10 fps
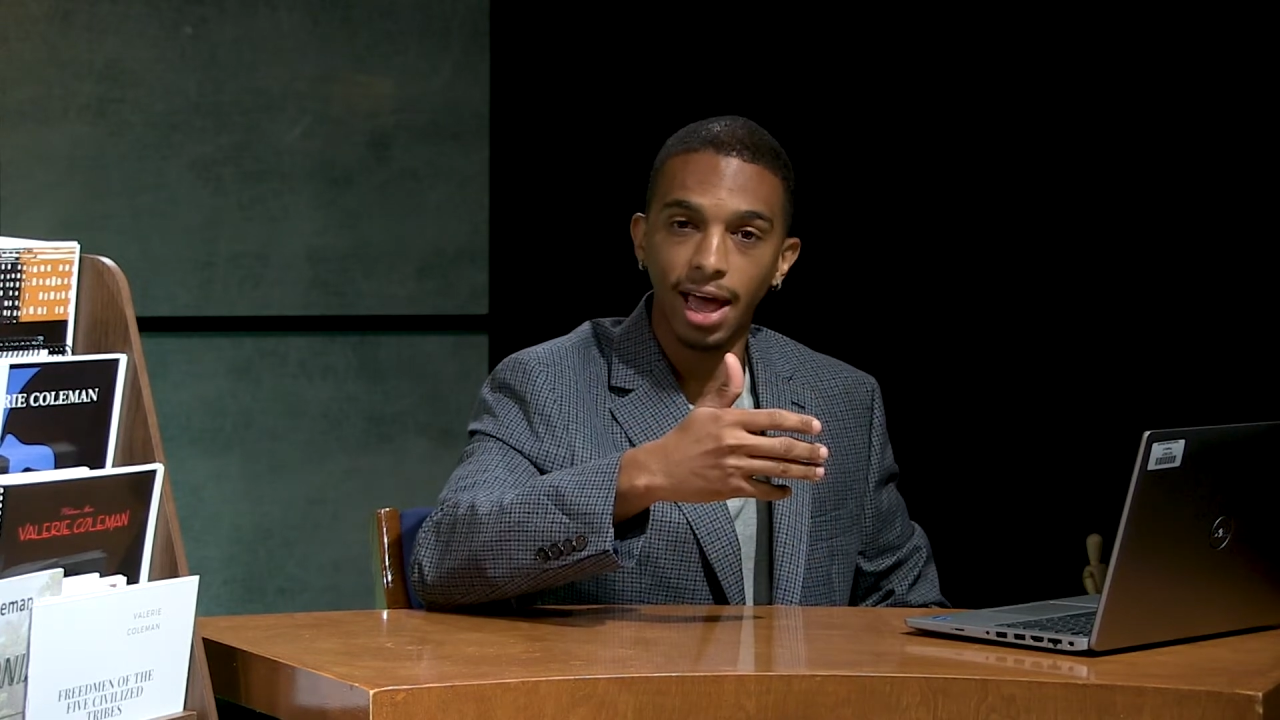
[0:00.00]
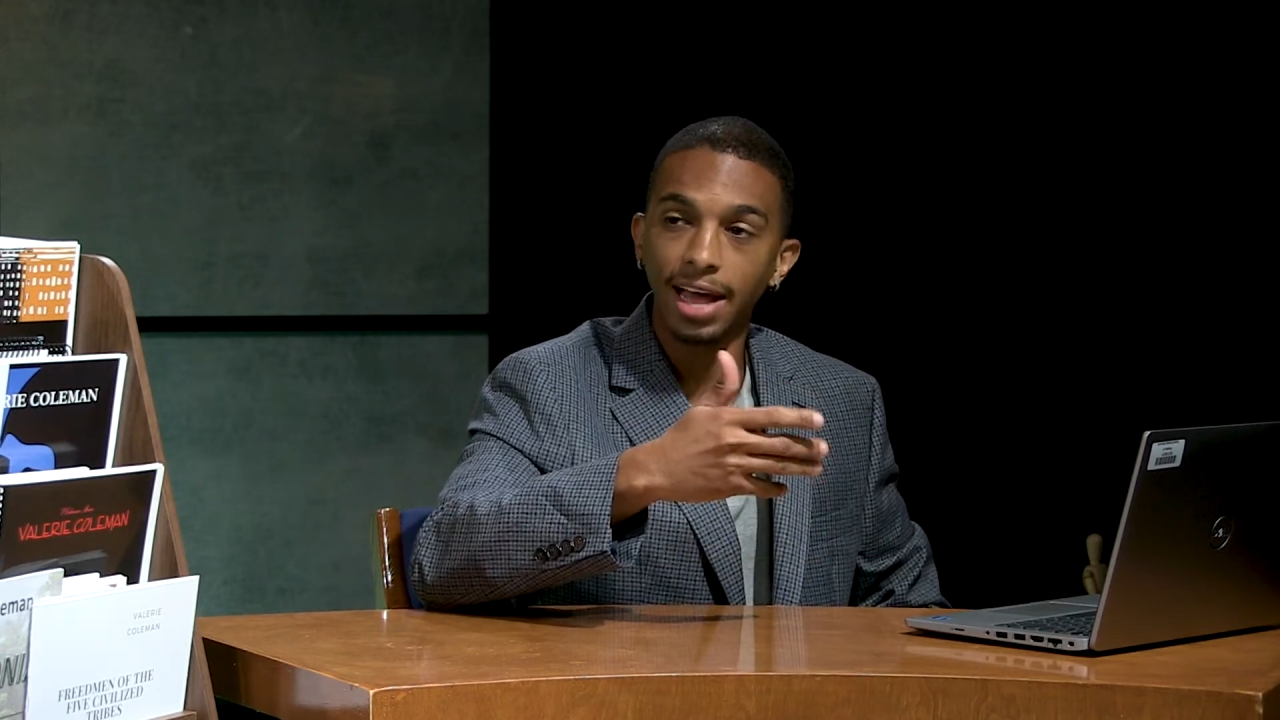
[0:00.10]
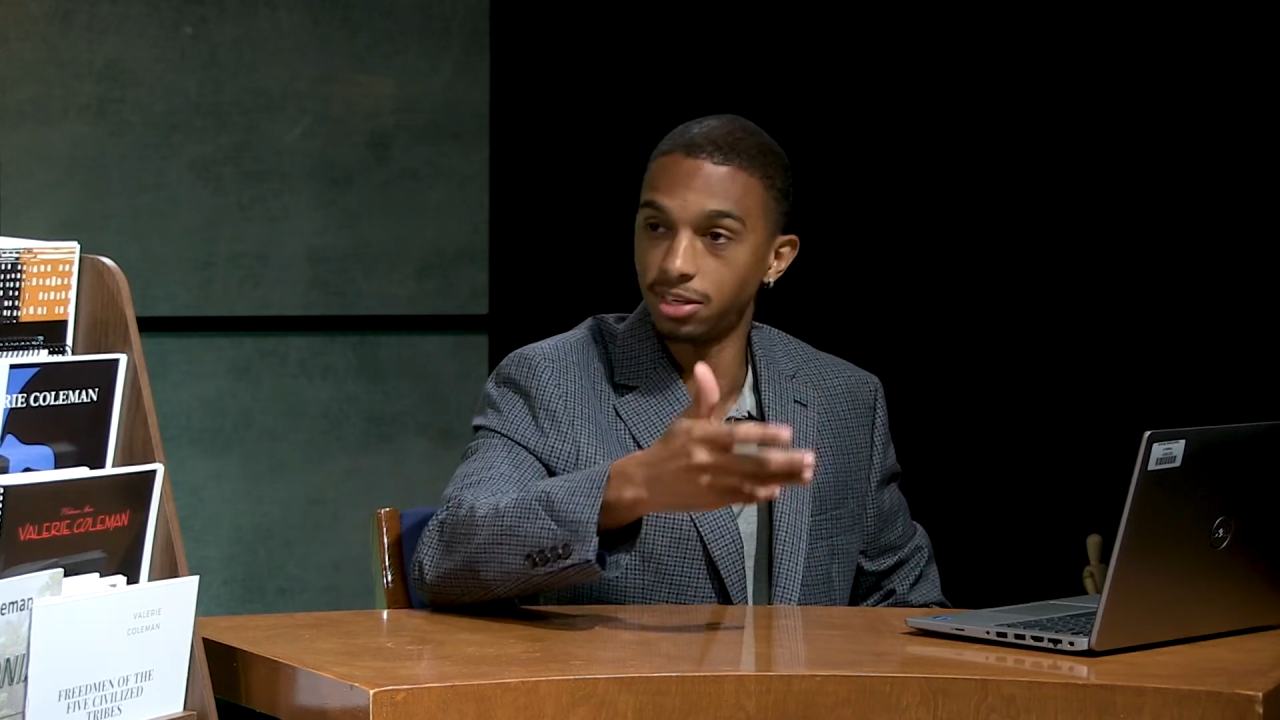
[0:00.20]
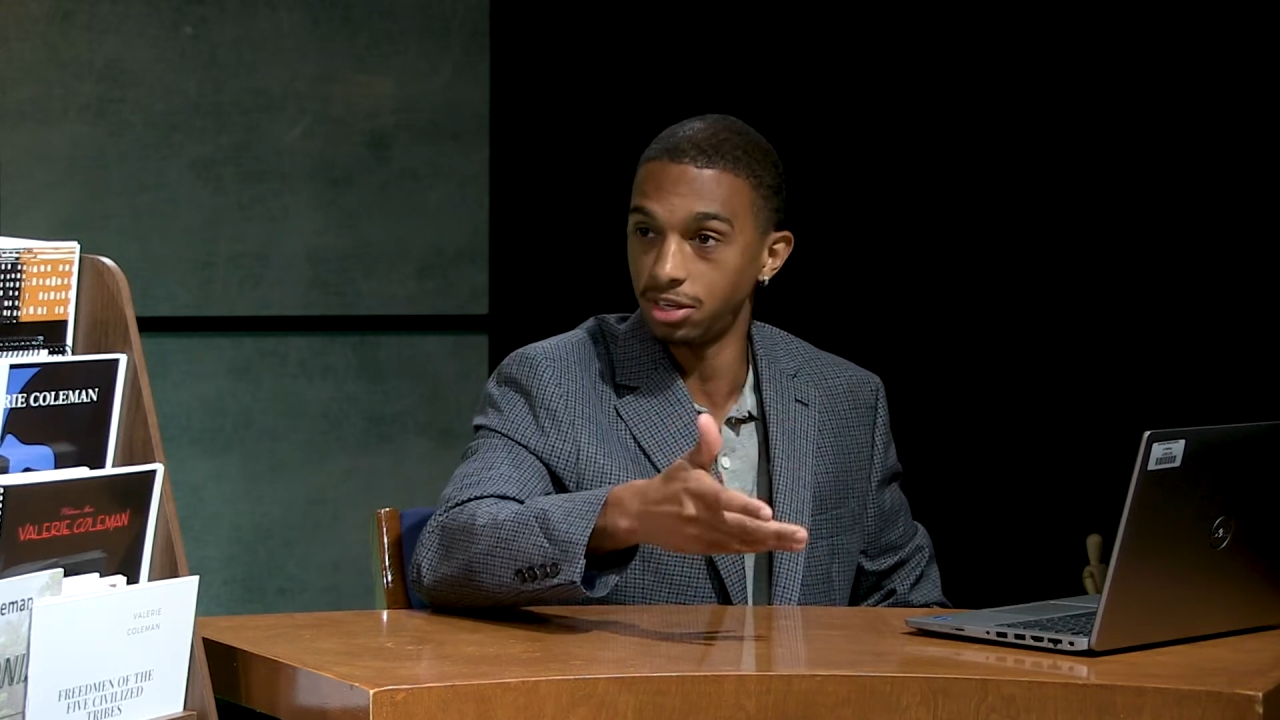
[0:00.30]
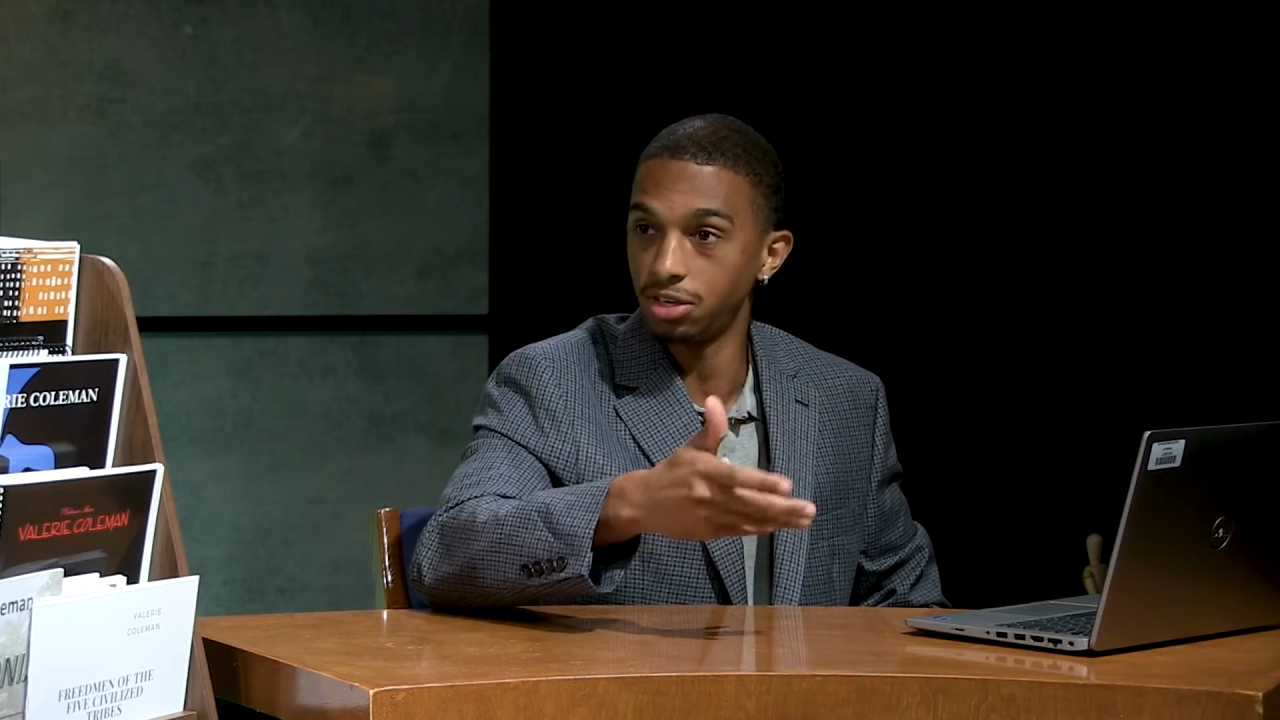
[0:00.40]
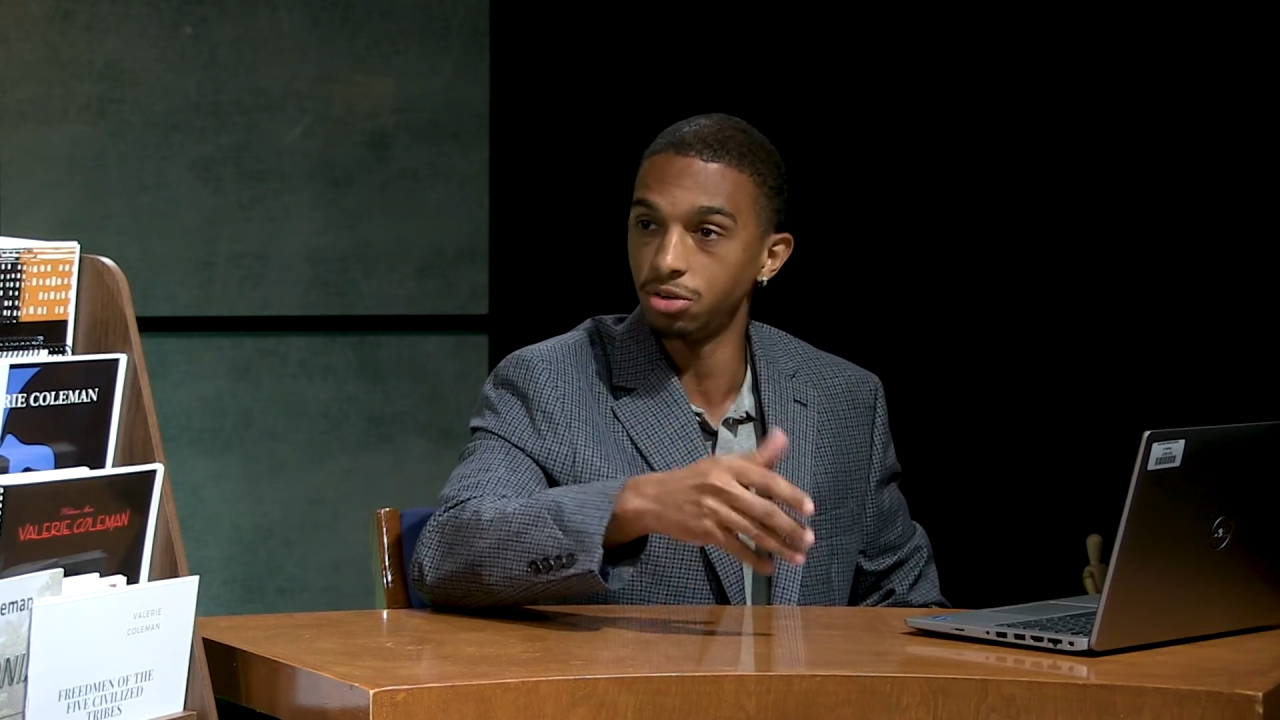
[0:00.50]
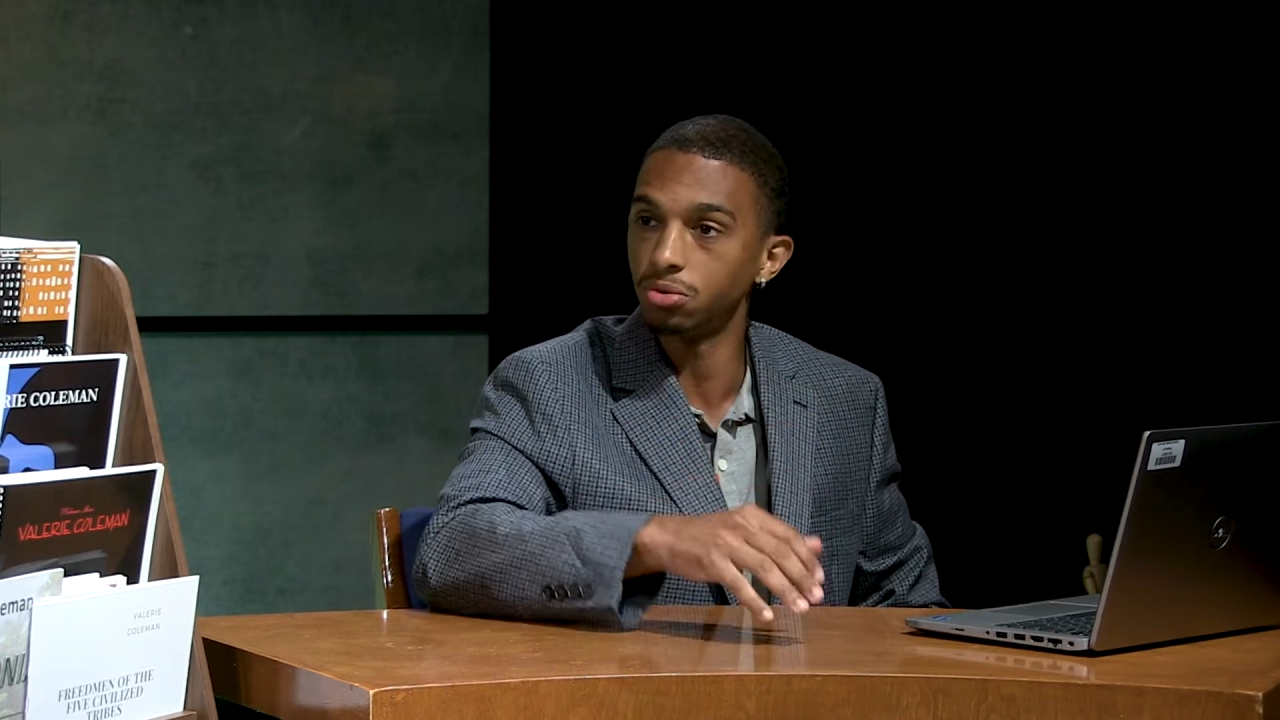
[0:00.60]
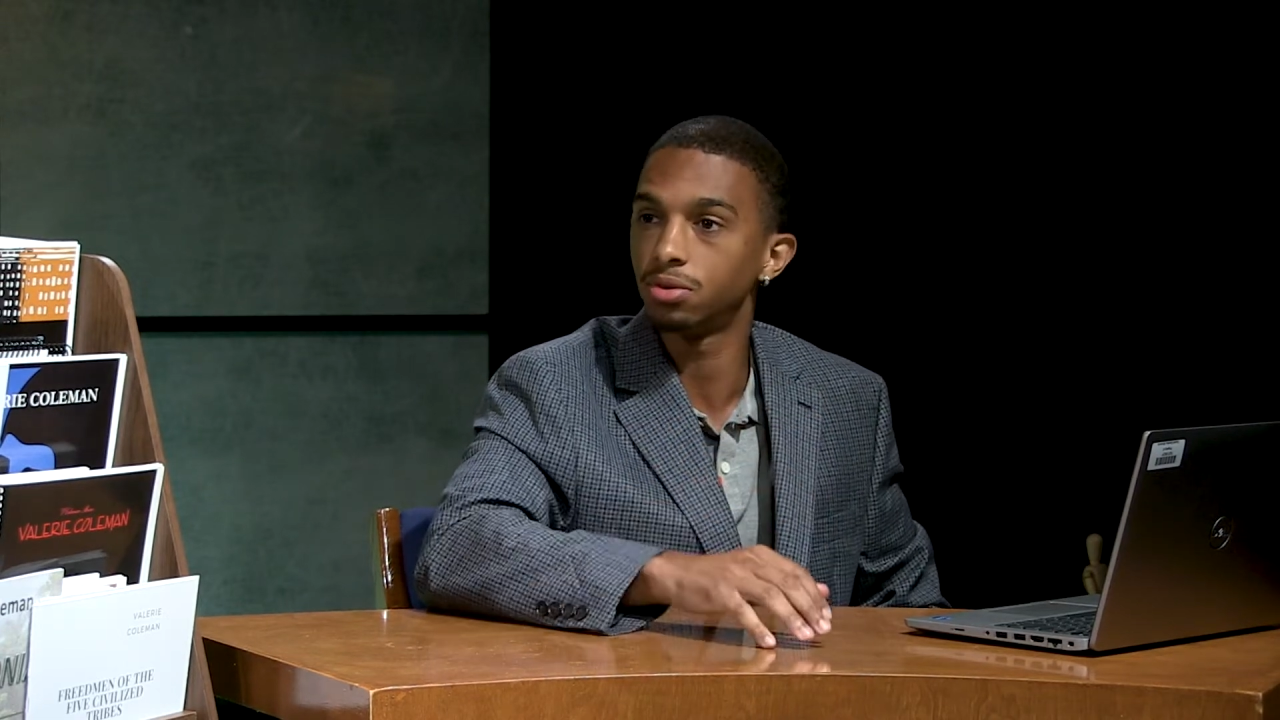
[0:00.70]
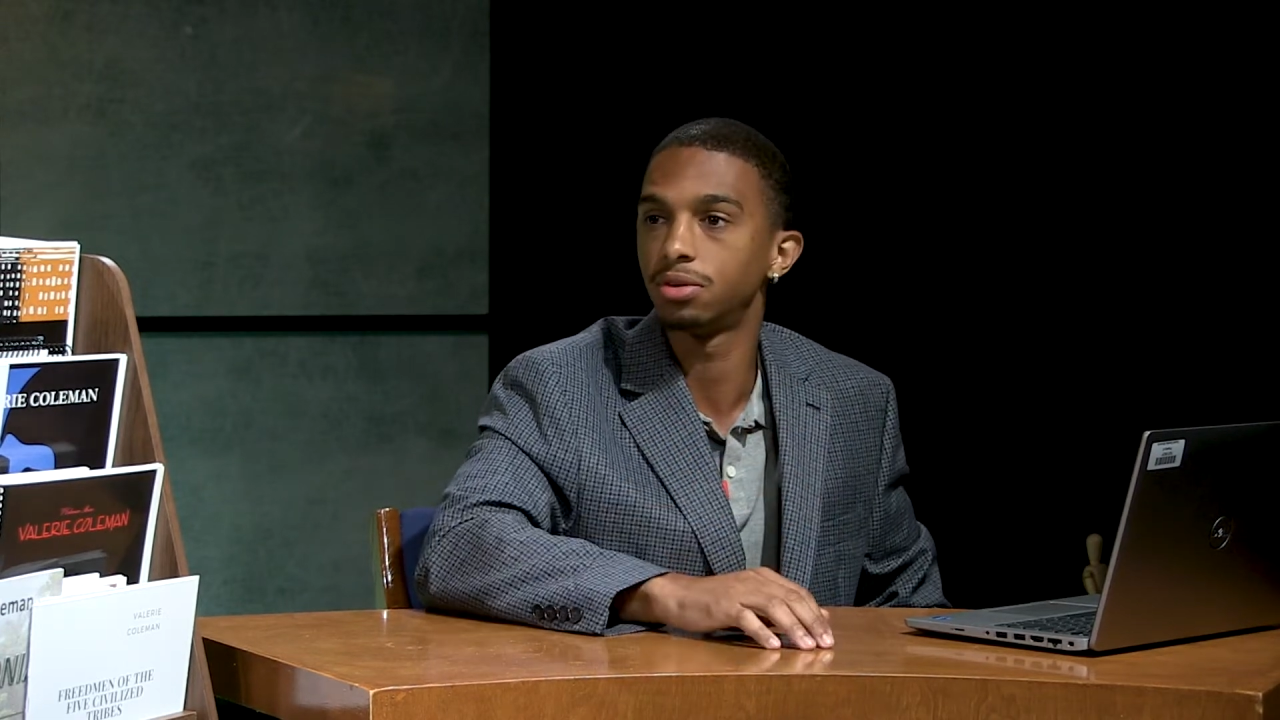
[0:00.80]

at CCU?